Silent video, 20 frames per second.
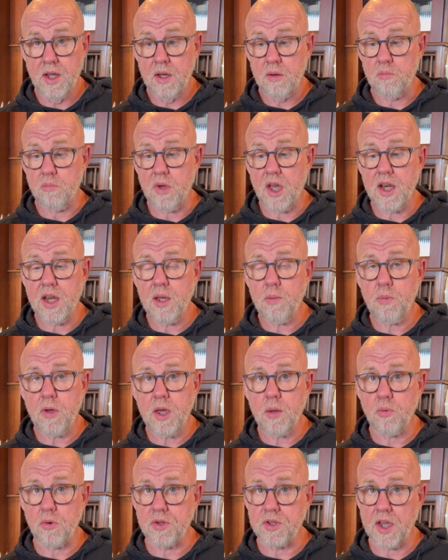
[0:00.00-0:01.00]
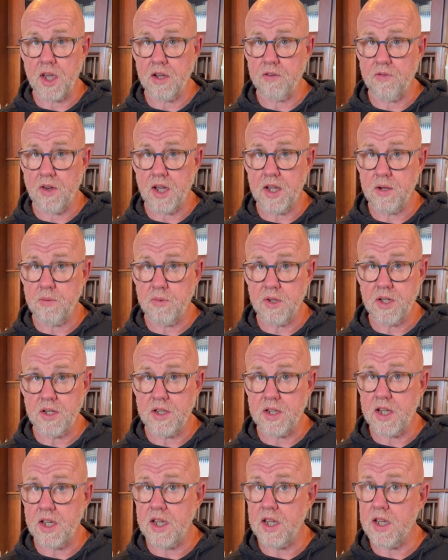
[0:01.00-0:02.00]
Many people take vitamin
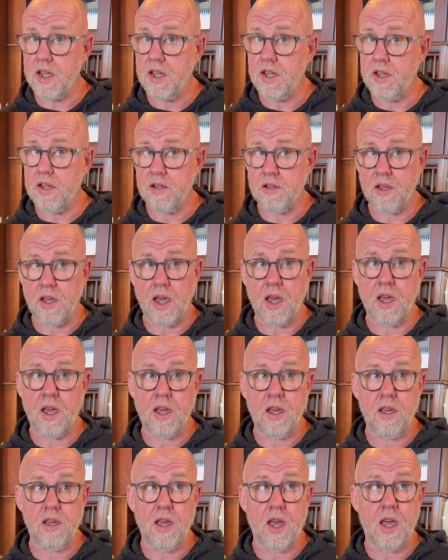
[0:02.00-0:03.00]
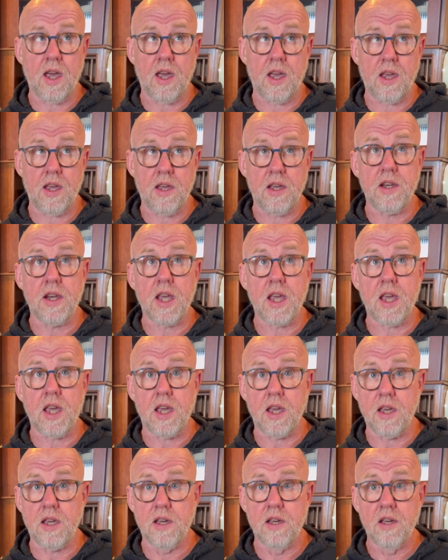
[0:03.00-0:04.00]
D, K, A, and
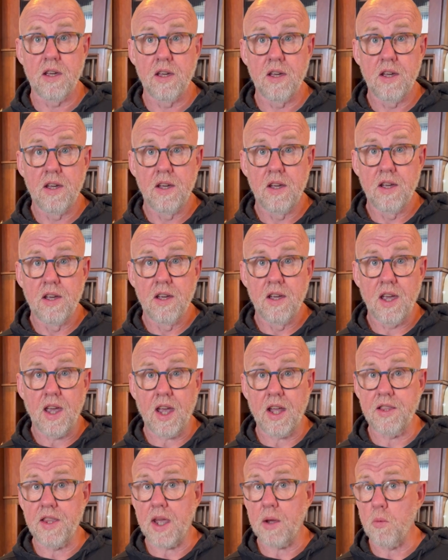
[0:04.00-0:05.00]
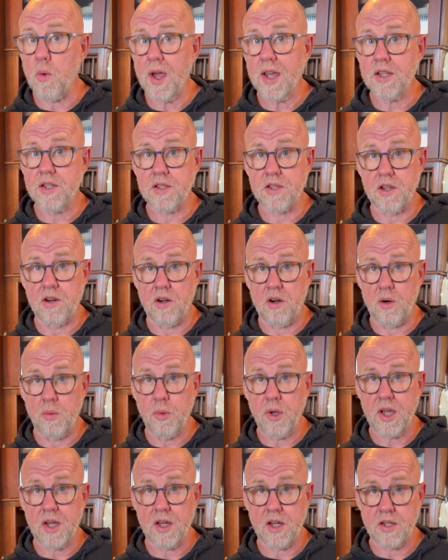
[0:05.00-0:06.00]
E, and they waste it all
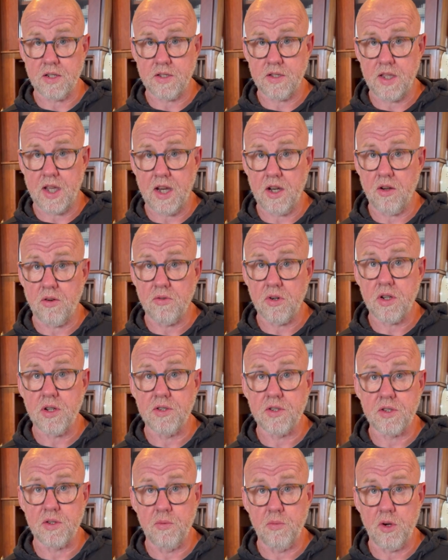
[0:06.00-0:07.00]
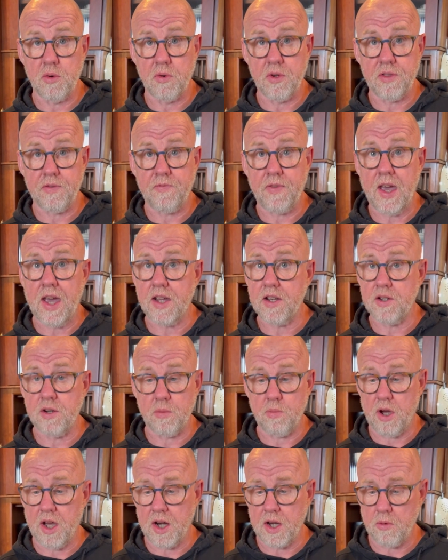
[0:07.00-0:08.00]
because they don't consume it with fat and your
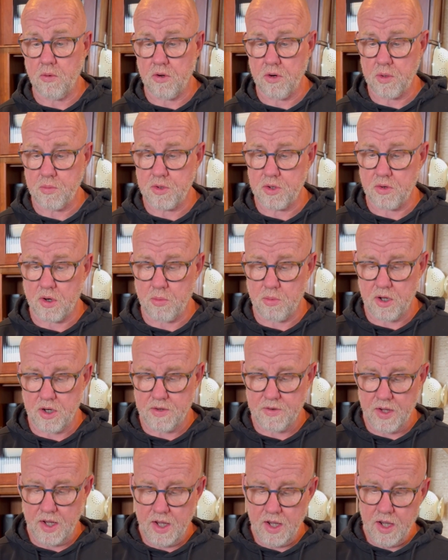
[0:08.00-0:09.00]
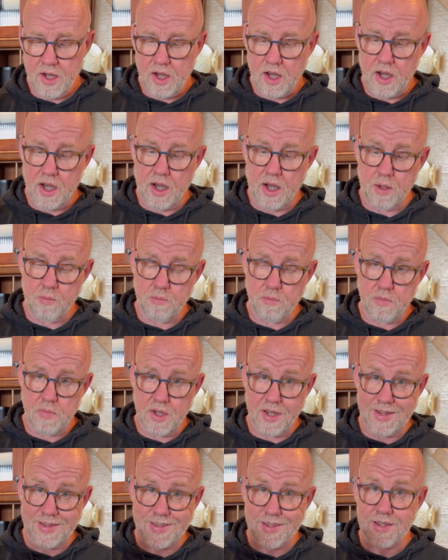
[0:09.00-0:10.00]
body won't absorb it.
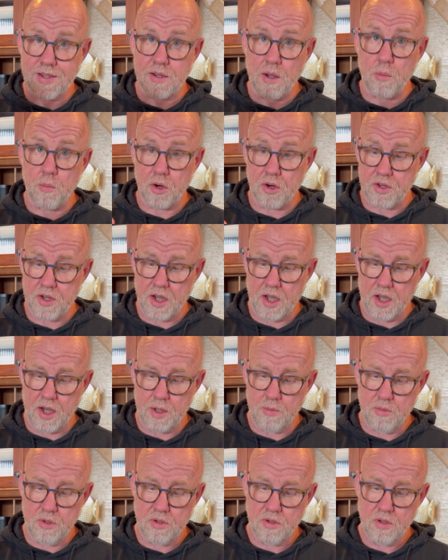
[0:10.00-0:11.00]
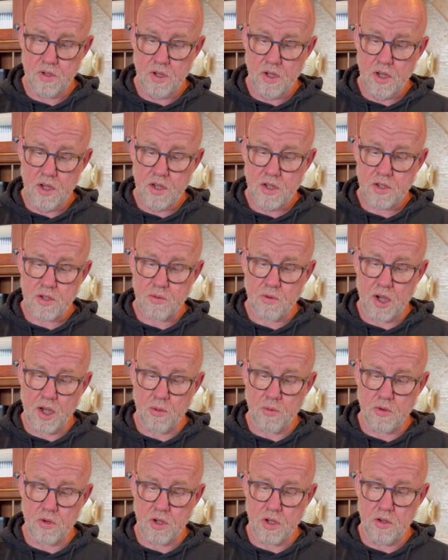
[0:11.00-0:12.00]
It's summertime, so I
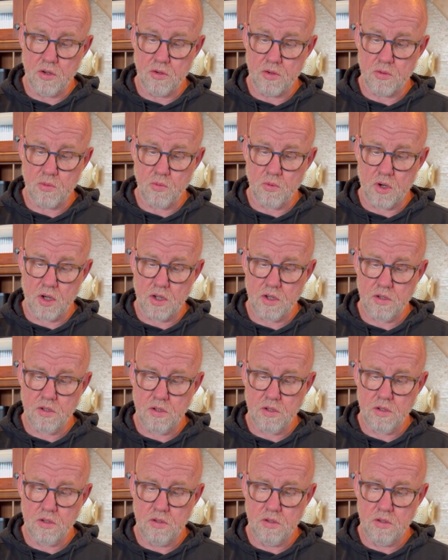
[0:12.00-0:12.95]
will use 1,